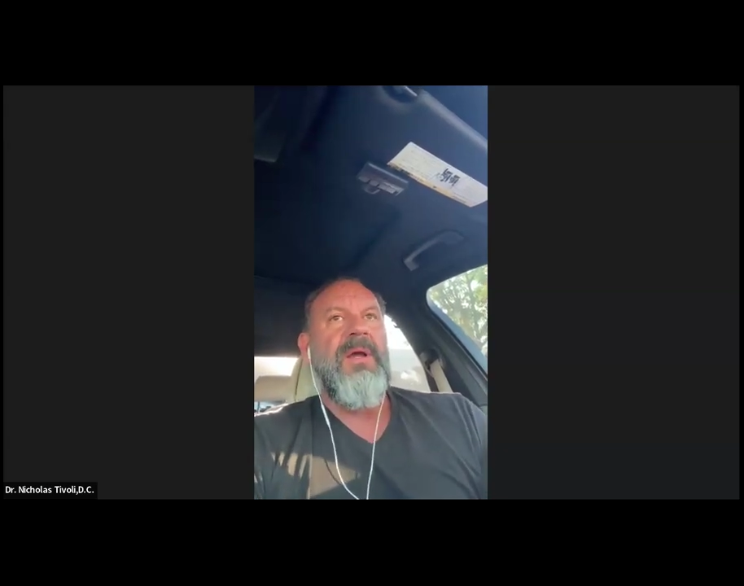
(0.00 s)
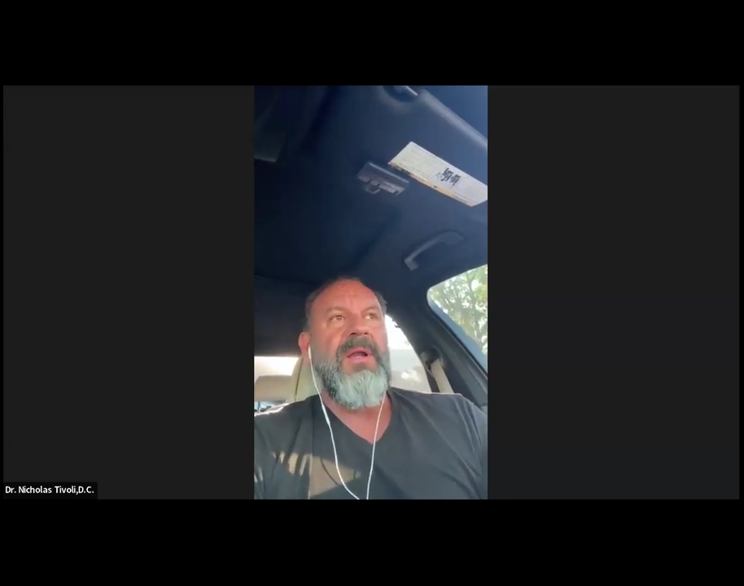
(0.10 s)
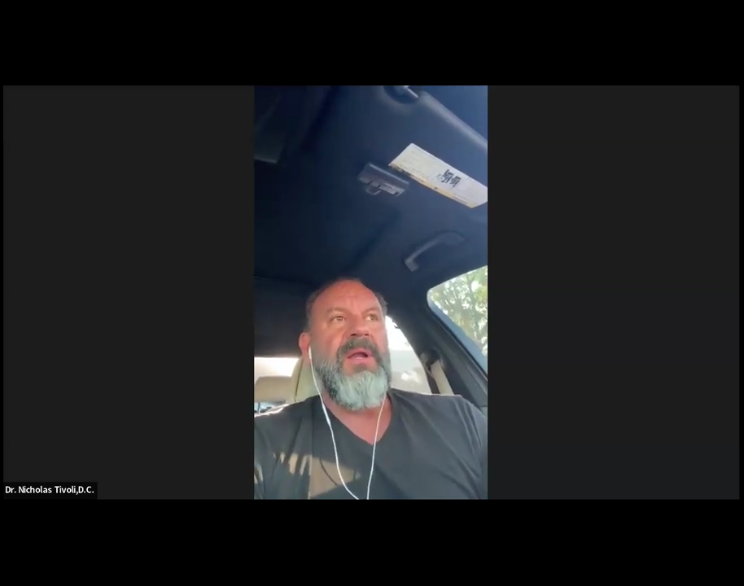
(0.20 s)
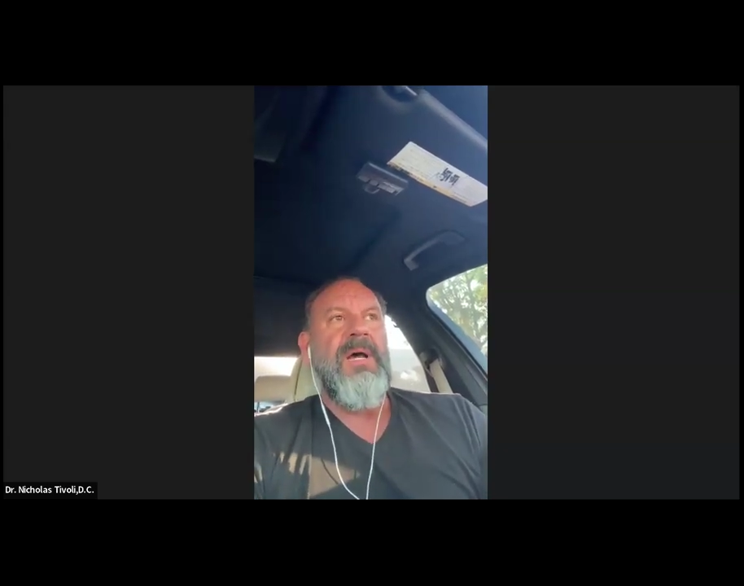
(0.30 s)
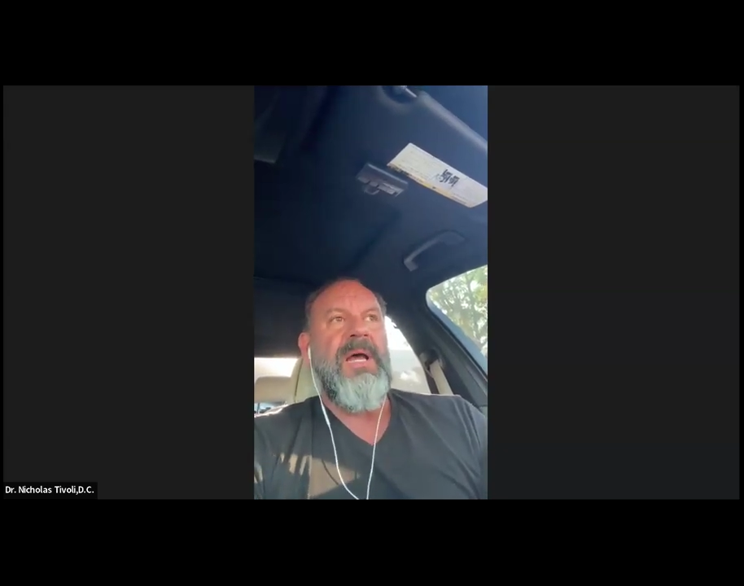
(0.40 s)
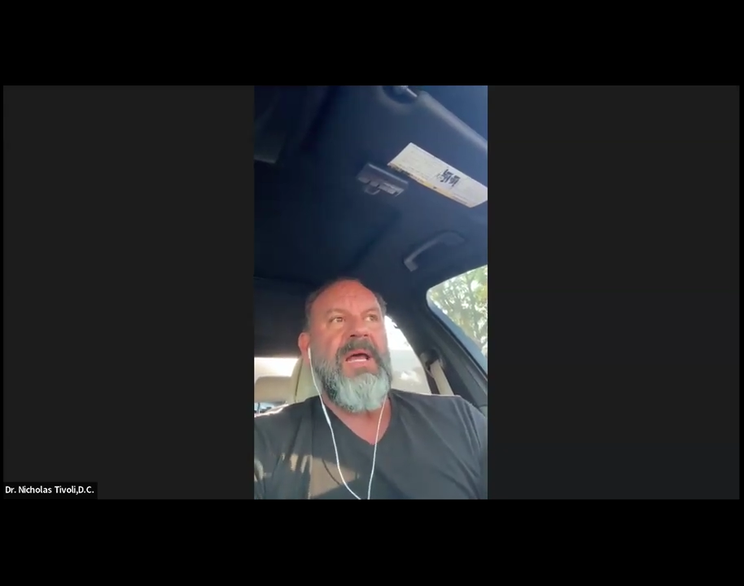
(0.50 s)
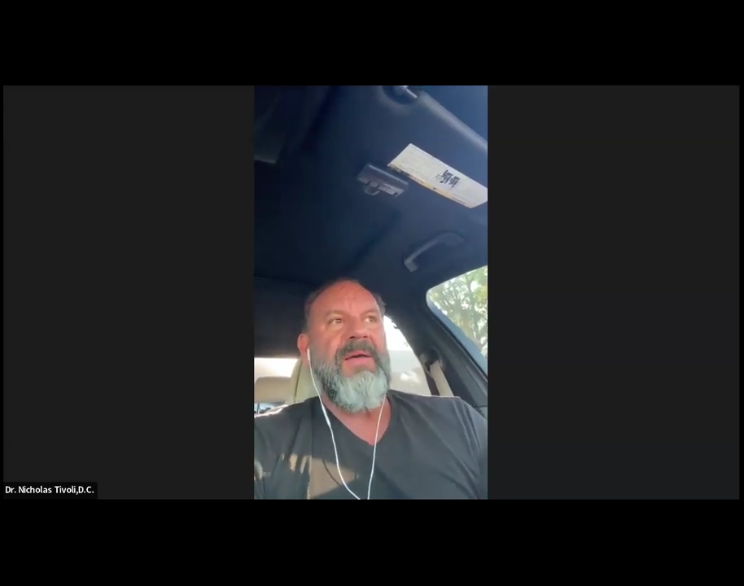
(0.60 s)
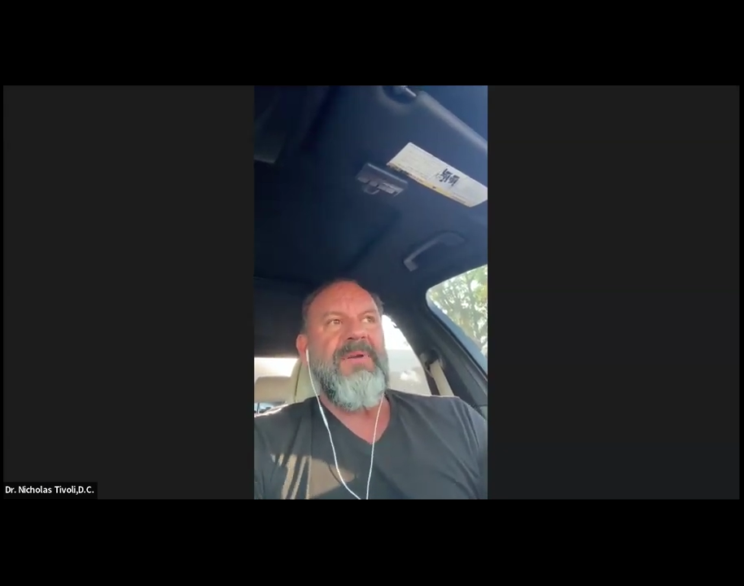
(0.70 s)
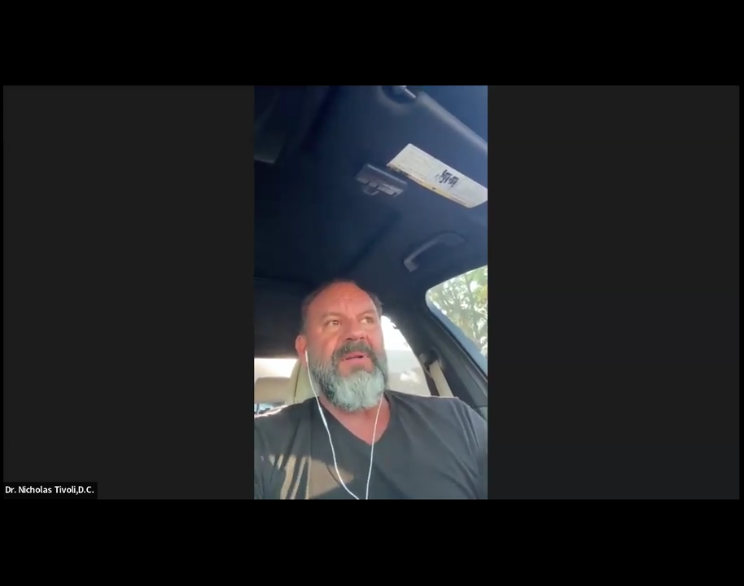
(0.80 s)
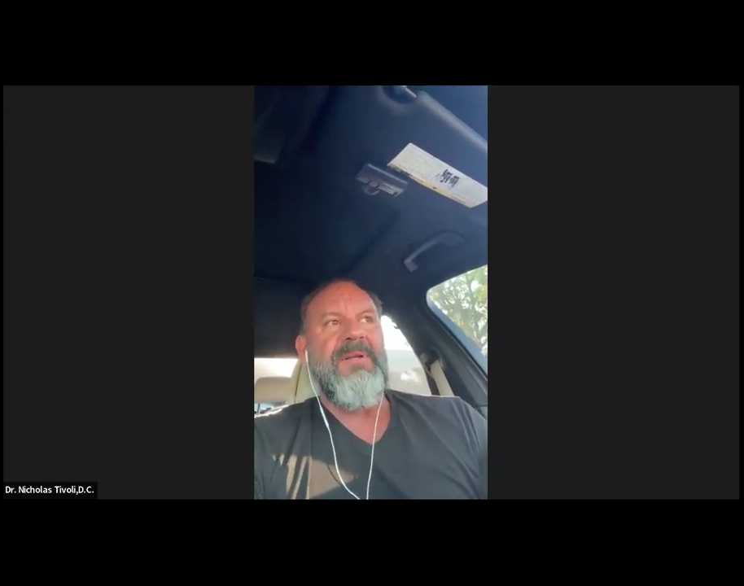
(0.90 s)
And I
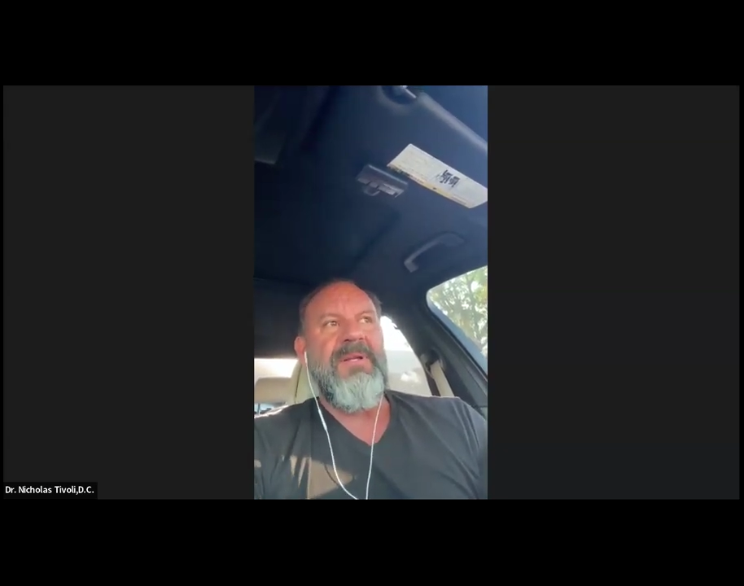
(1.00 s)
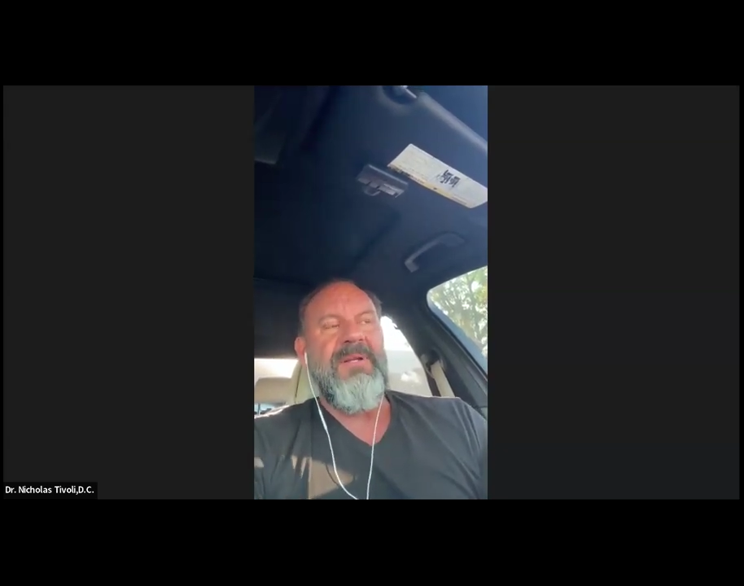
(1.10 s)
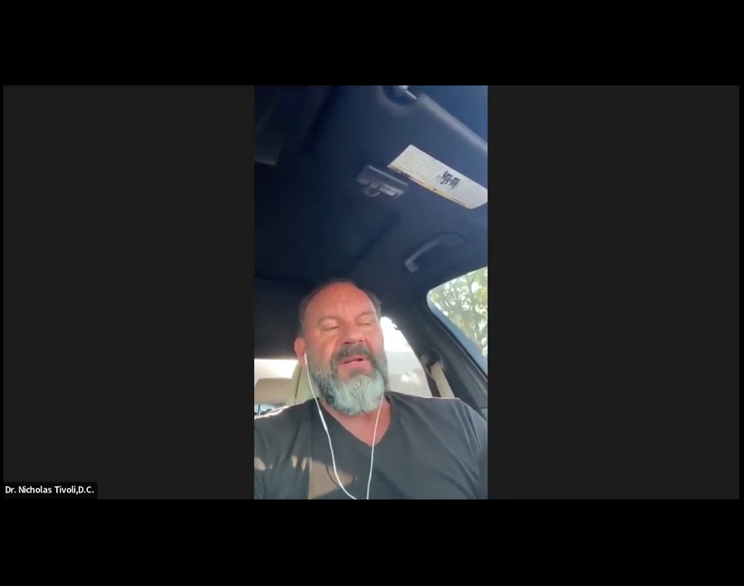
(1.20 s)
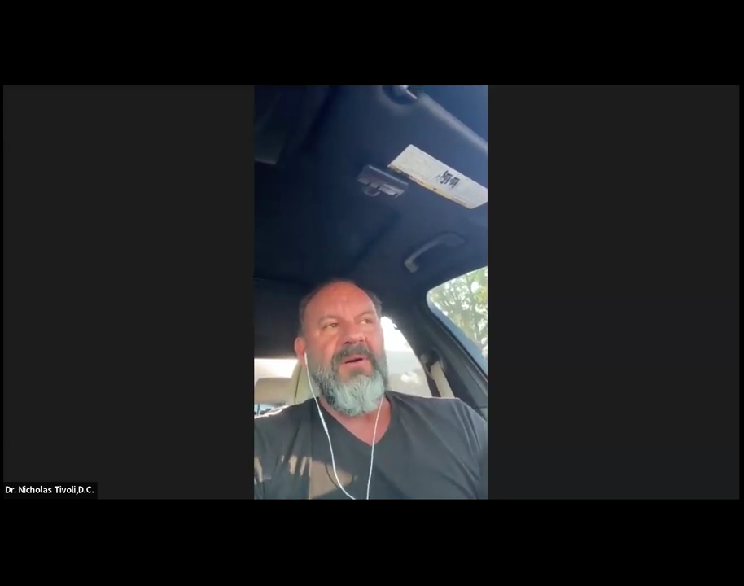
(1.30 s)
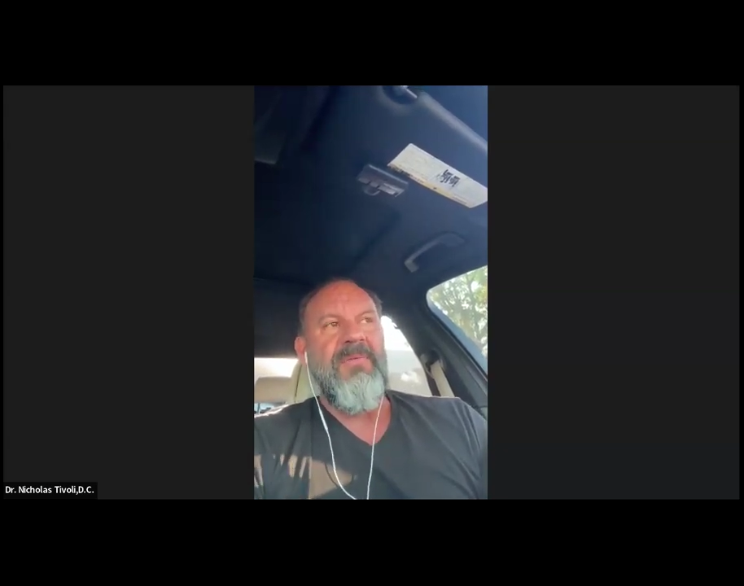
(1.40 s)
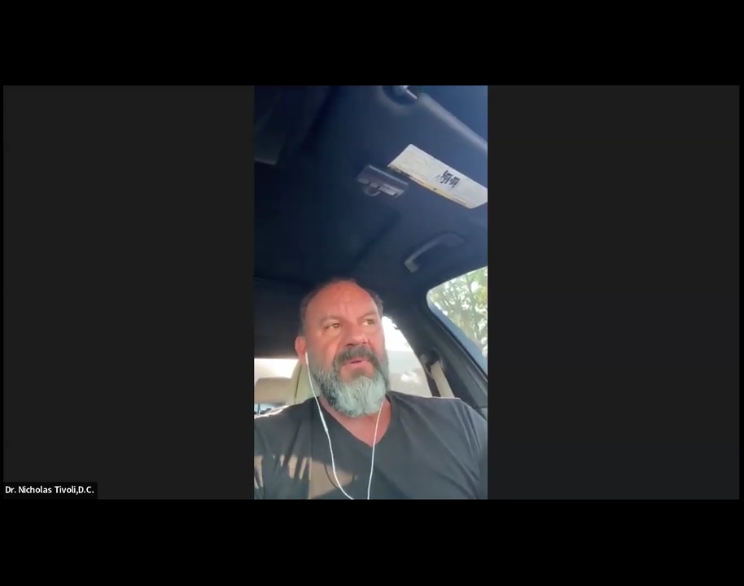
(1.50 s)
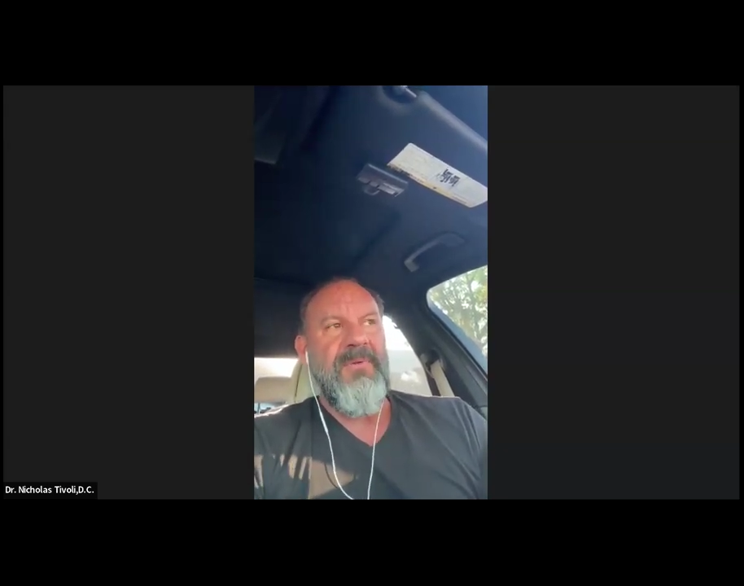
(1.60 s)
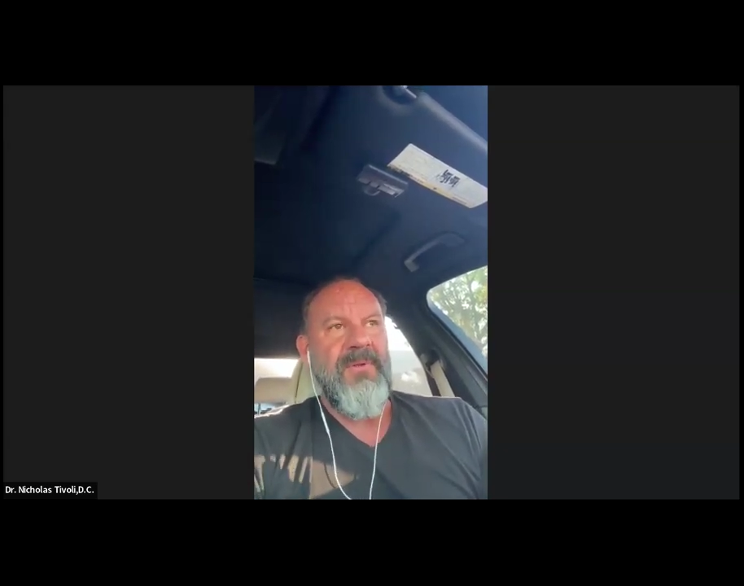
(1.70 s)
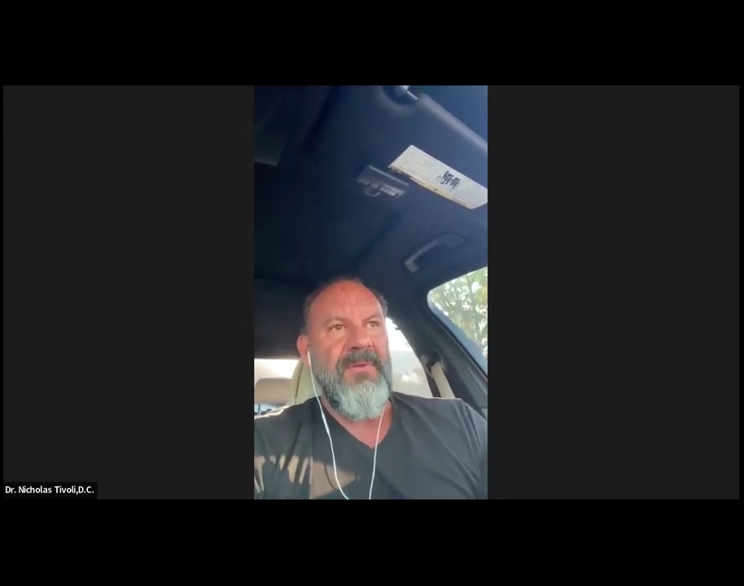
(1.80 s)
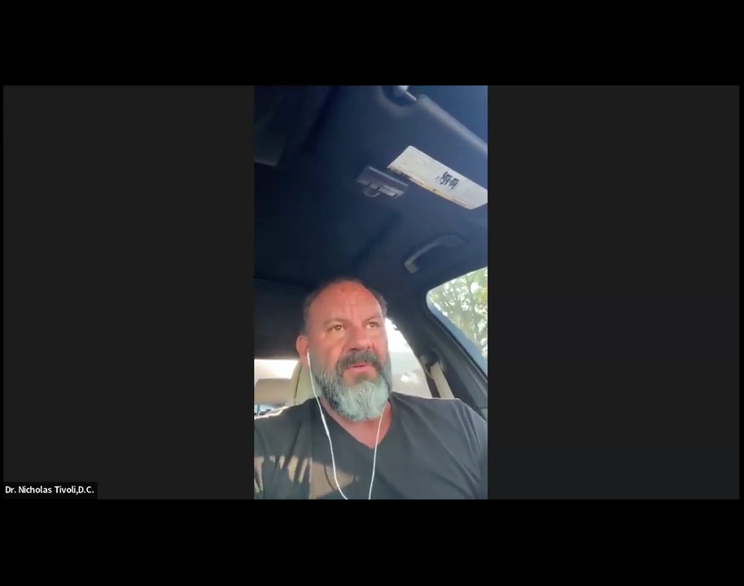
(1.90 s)
haven't needed to go
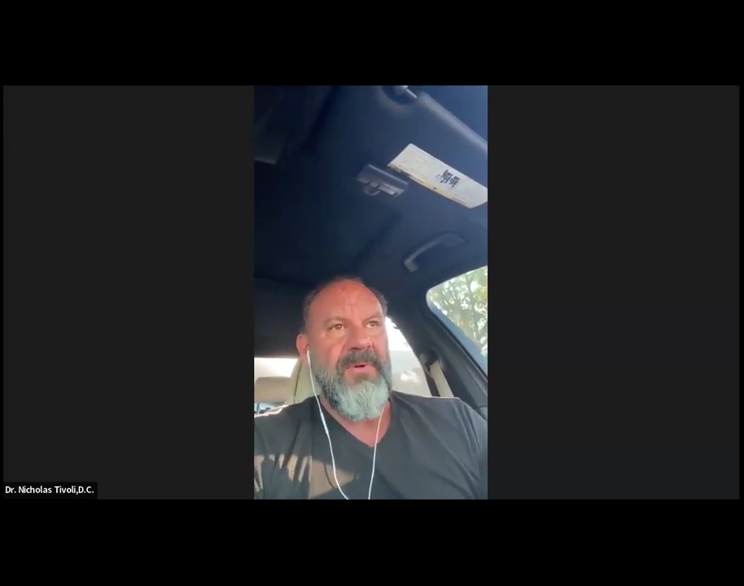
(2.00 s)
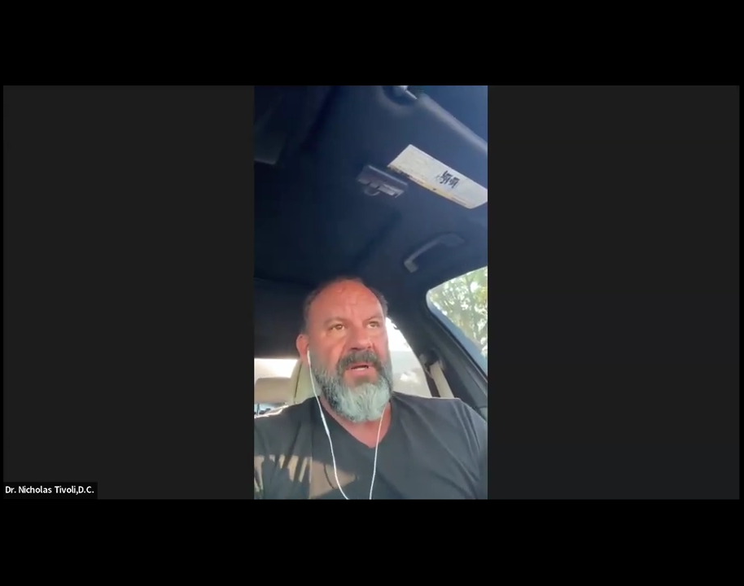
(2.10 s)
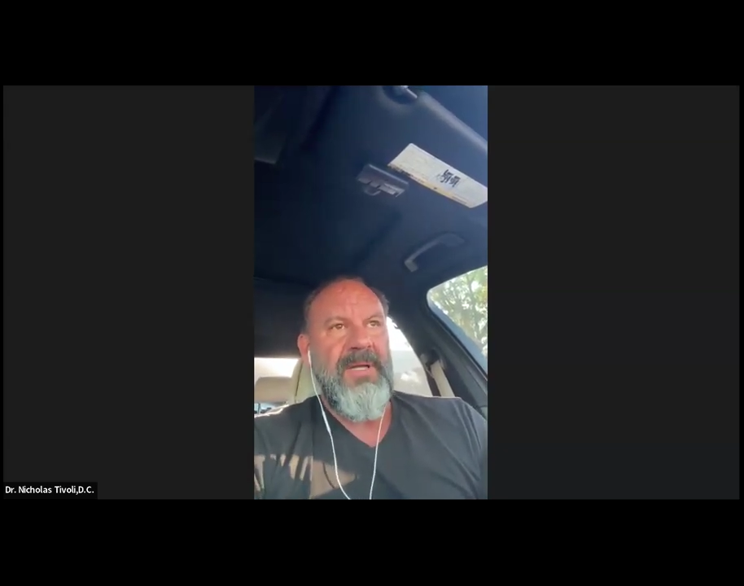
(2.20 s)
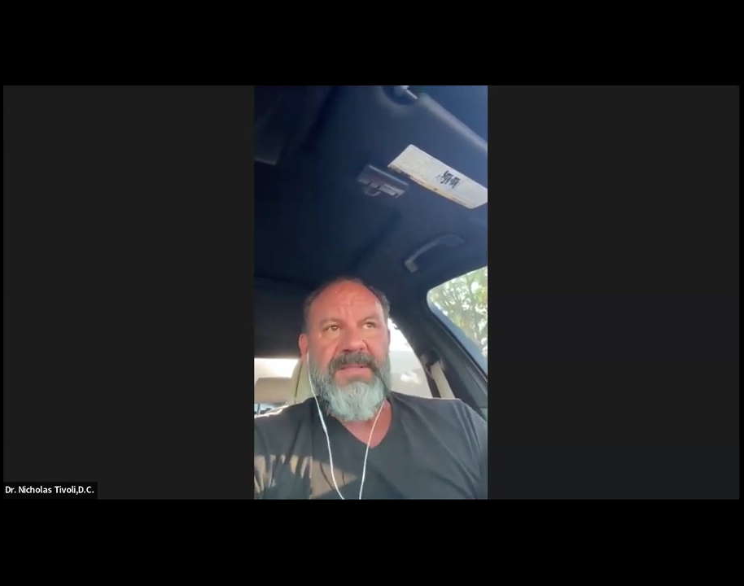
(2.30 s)
further than 3.